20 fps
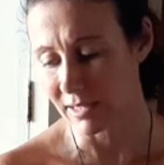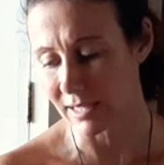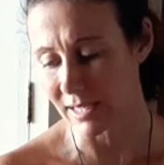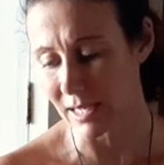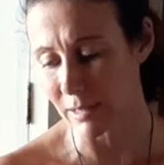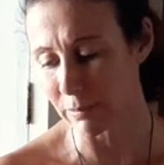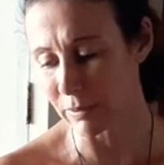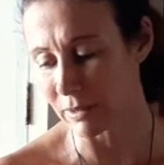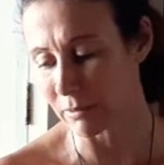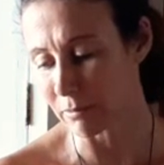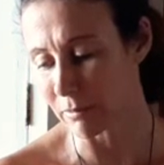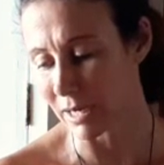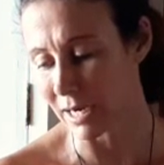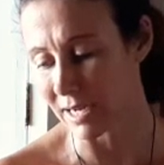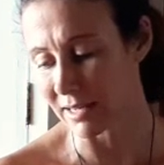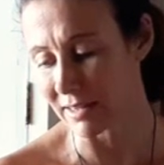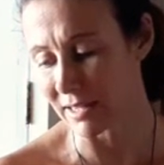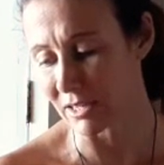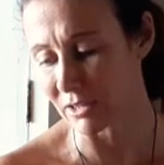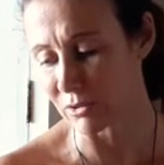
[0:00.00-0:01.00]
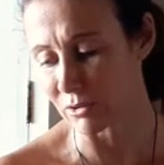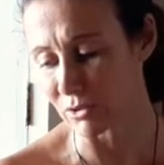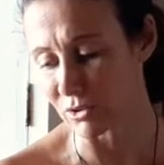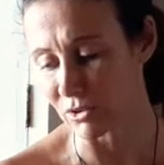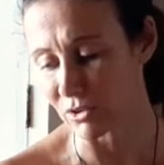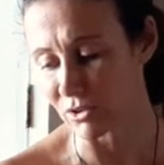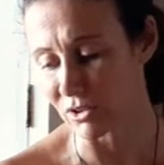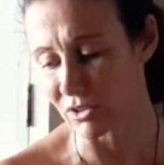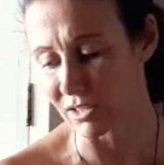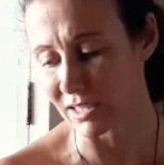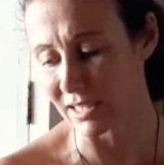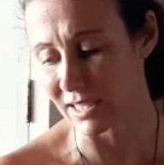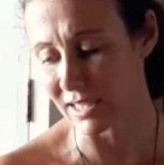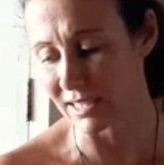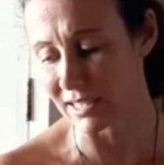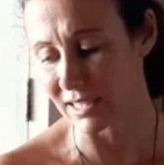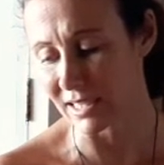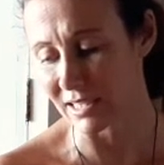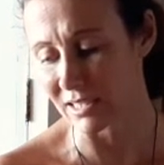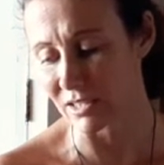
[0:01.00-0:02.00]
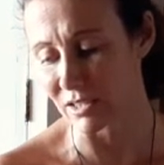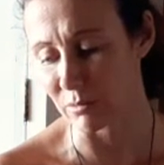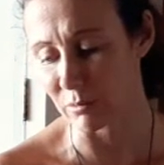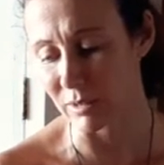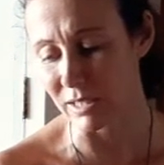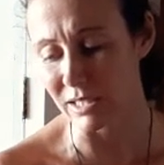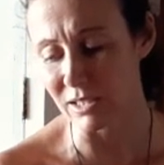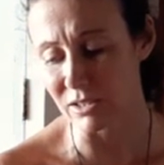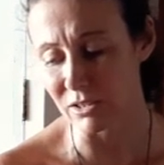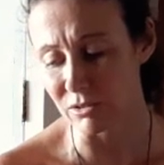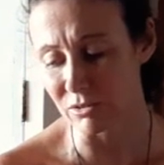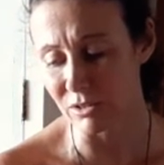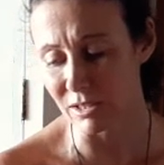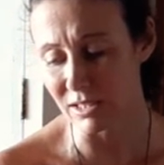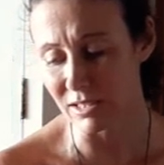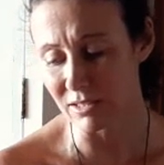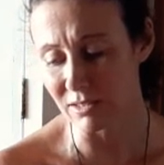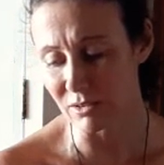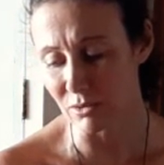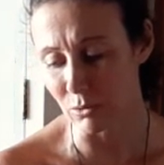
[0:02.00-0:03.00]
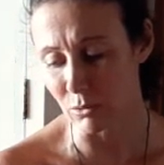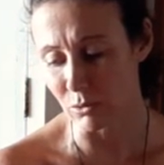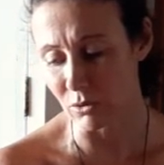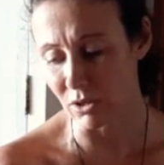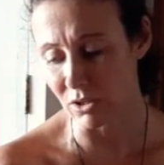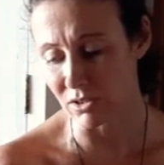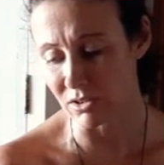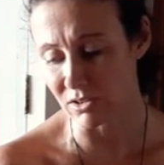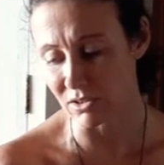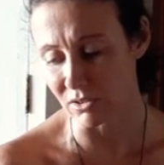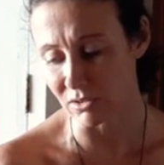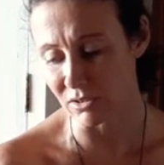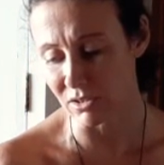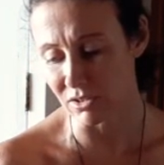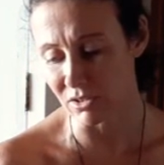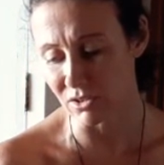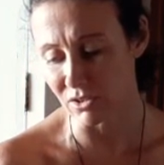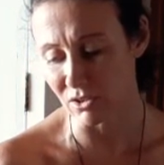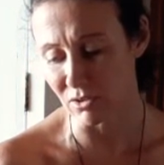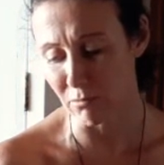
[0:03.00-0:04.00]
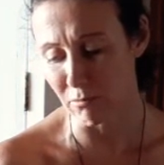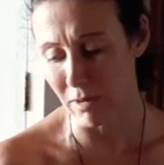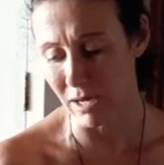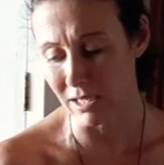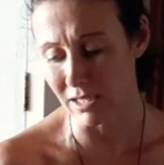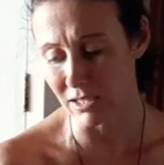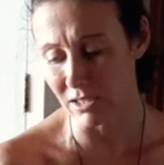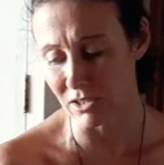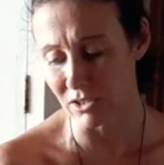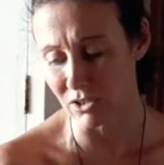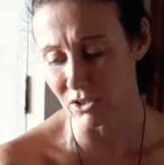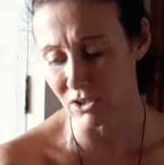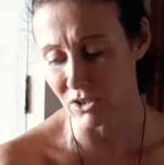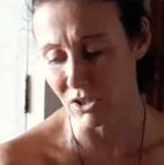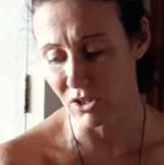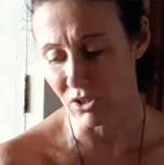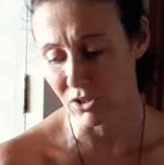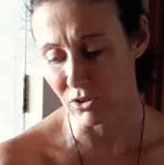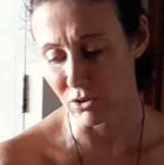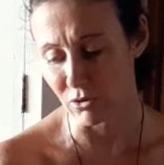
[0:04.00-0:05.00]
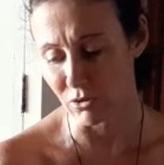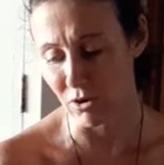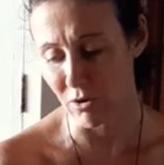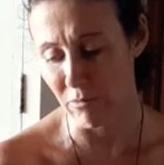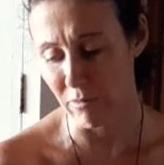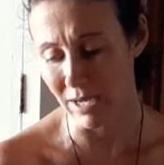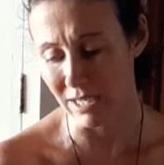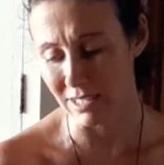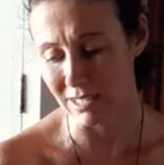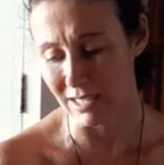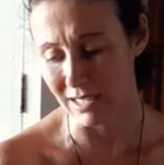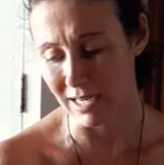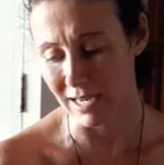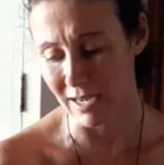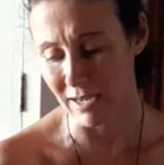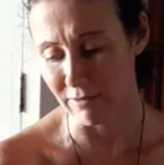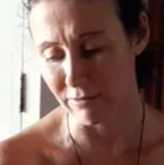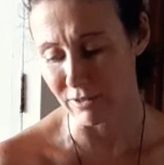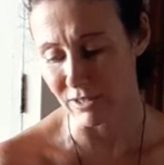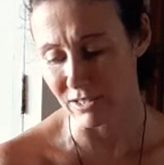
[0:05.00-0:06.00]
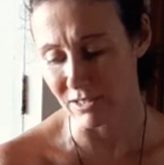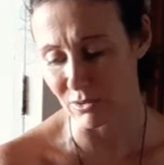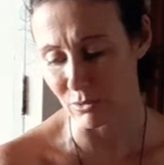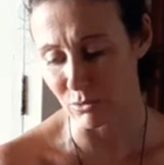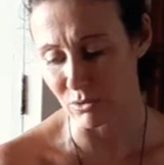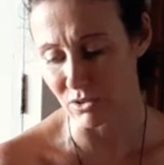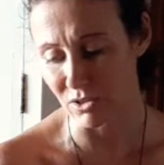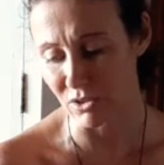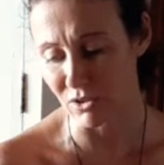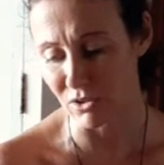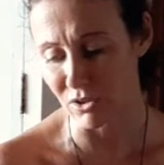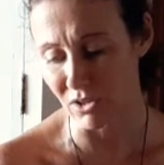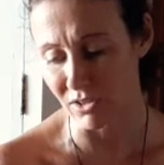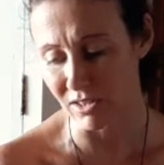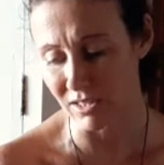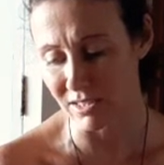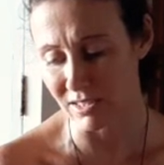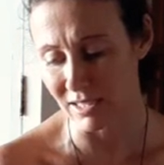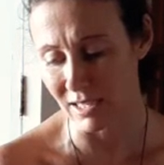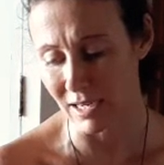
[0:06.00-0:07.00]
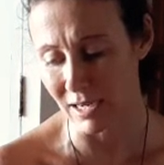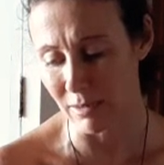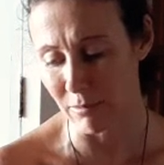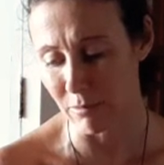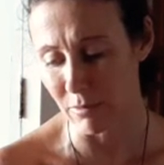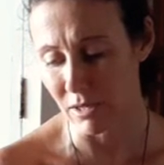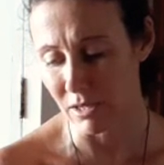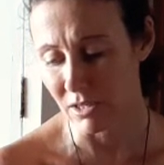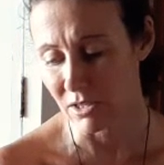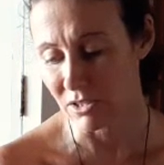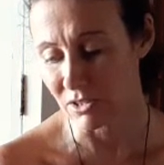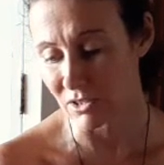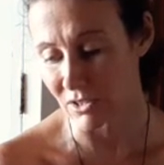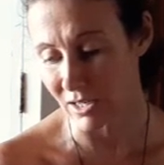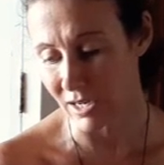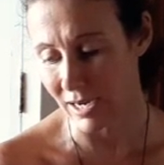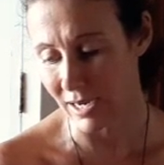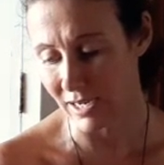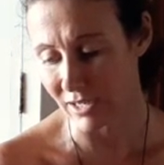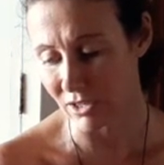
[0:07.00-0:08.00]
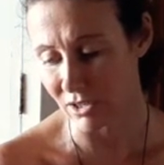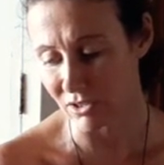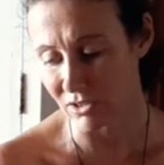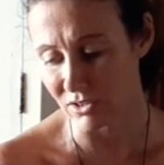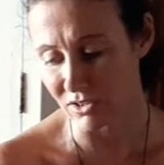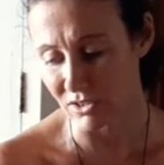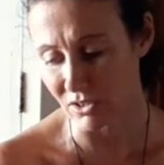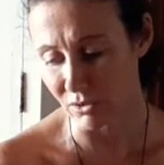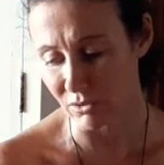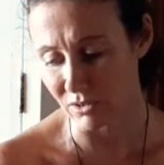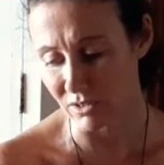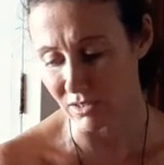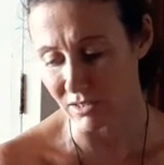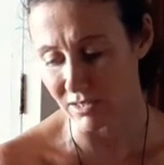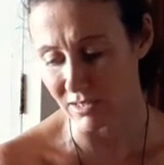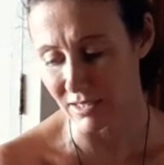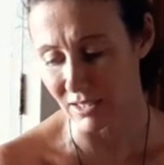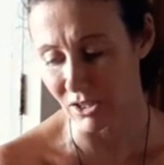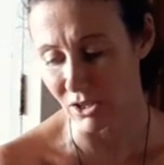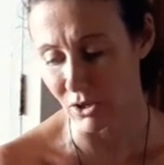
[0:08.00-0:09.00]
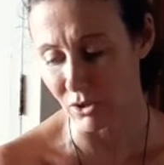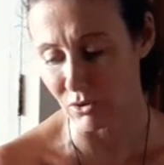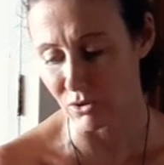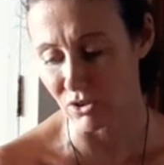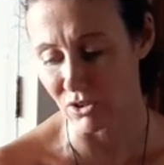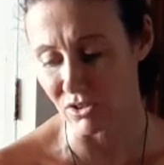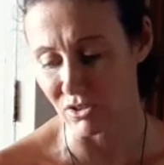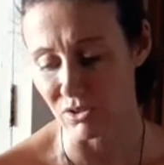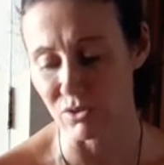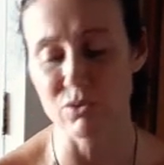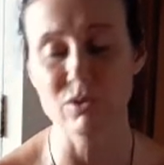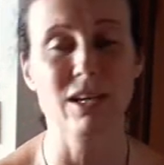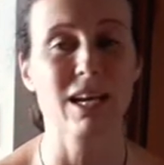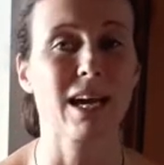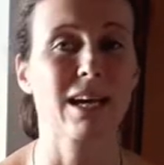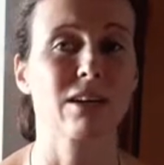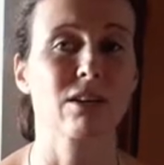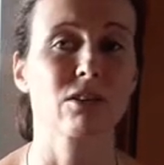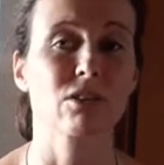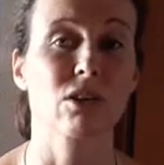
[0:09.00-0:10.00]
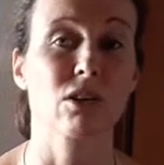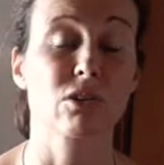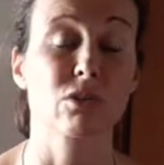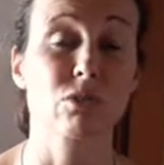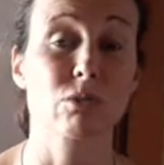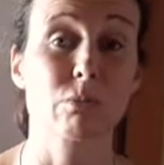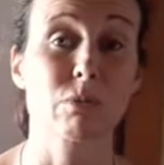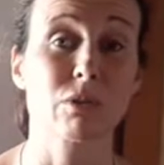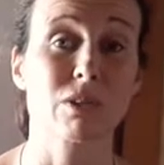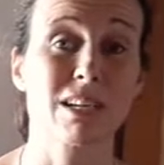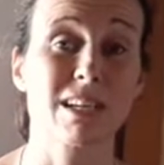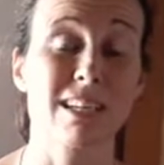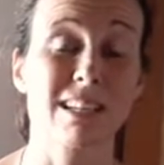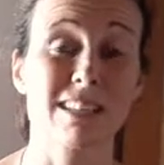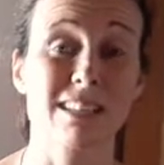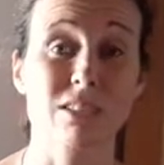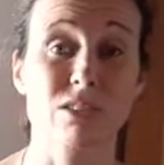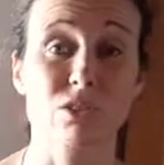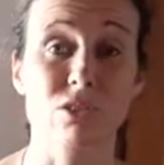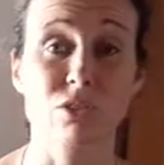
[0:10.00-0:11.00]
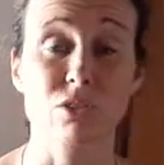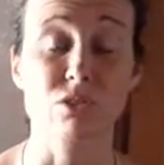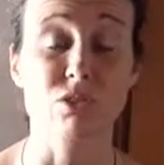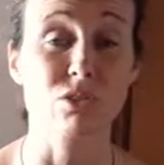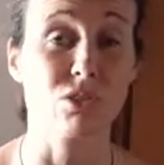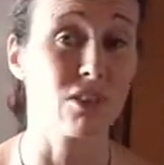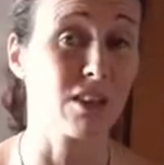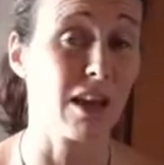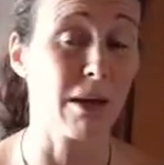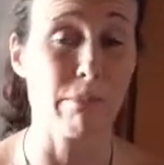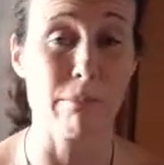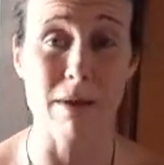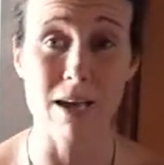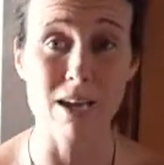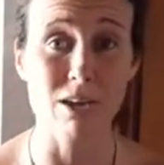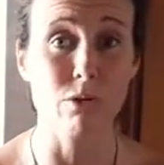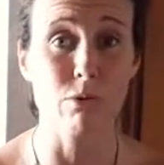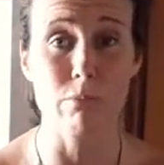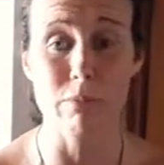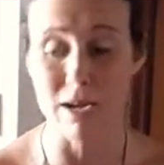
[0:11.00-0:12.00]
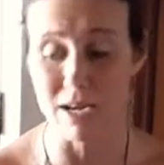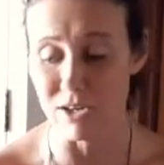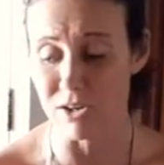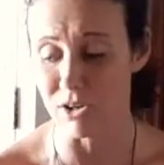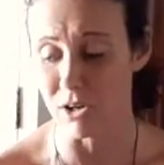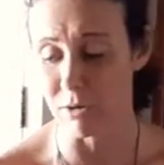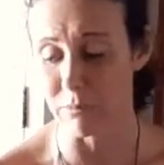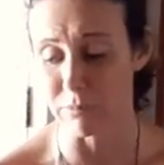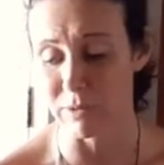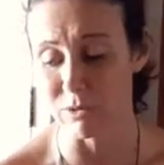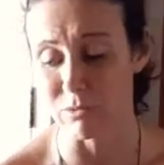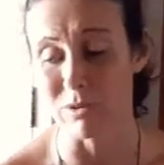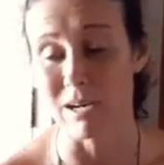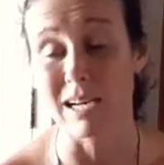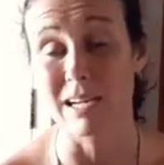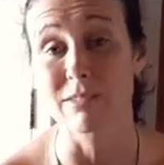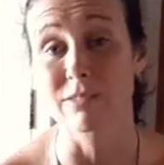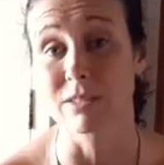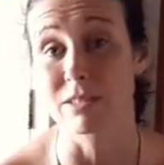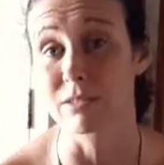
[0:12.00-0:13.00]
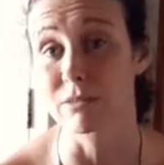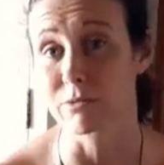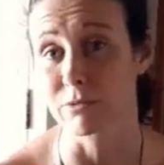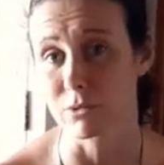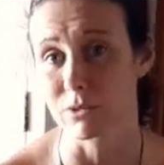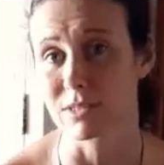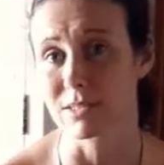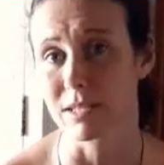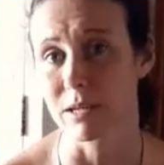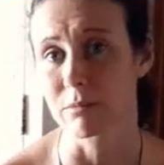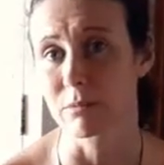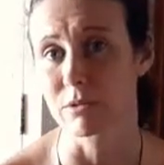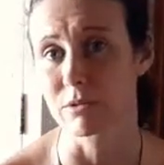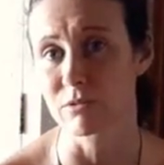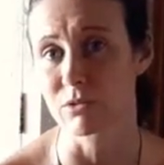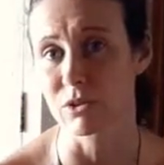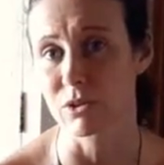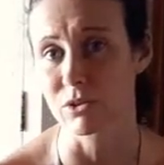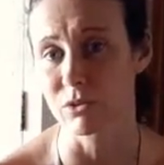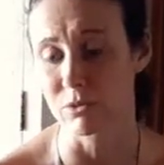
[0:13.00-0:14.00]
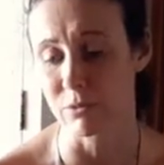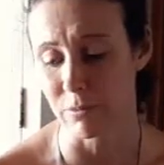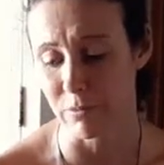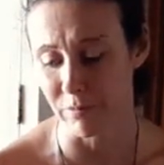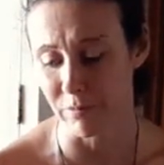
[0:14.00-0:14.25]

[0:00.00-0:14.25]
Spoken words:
Keep in mind that you do not need intermediaries or consultants to manage your romantic life. It is also not the time to hire consultants and coaches who cannot contribute anything to you. So that may or may not be relevant for some of you.